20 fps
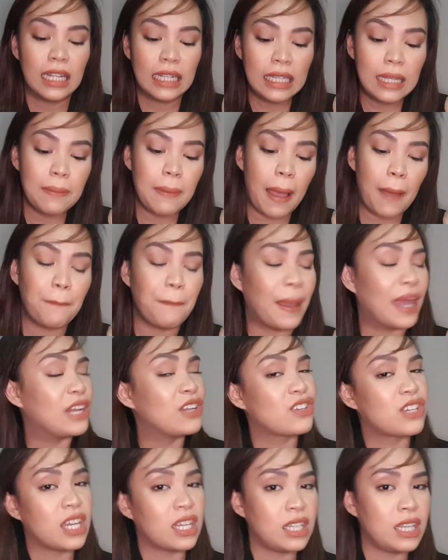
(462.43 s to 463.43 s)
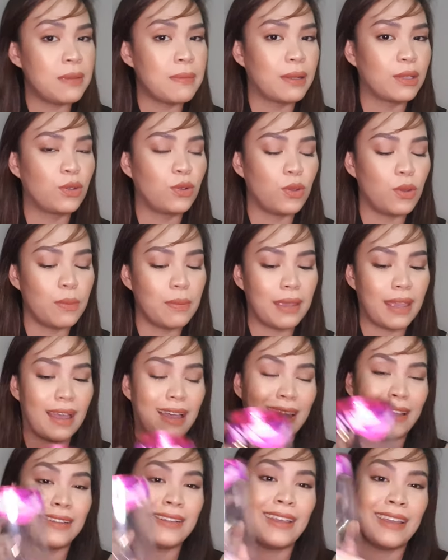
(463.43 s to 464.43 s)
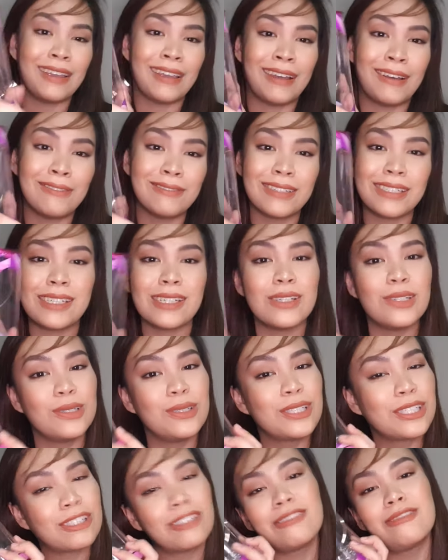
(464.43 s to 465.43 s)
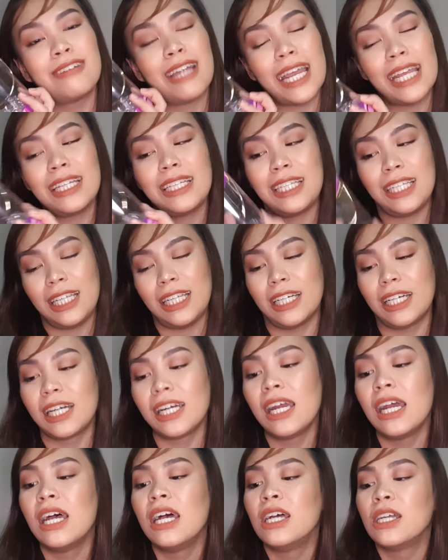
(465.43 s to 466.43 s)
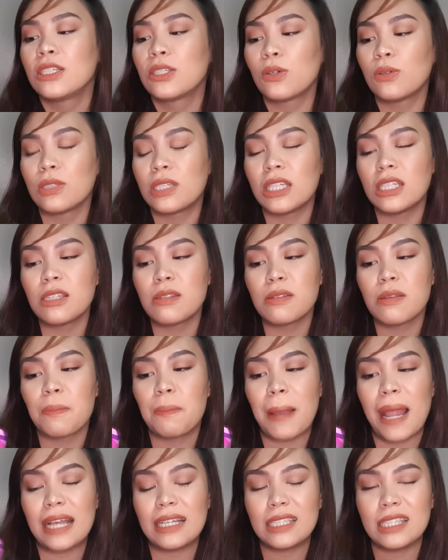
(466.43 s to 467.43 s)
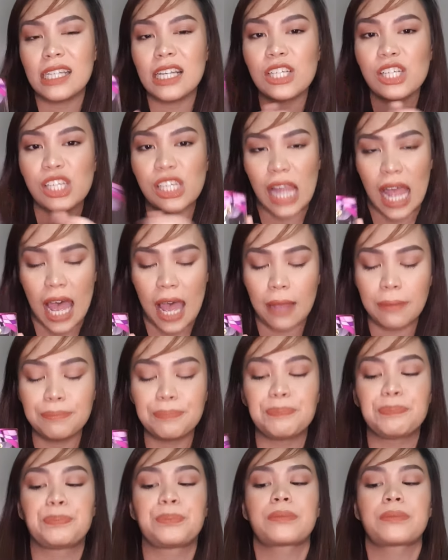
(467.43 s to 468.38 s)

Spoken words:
Di ba? Paano siya hindi madudumihan? I have the solution right here. So, since plastic siya,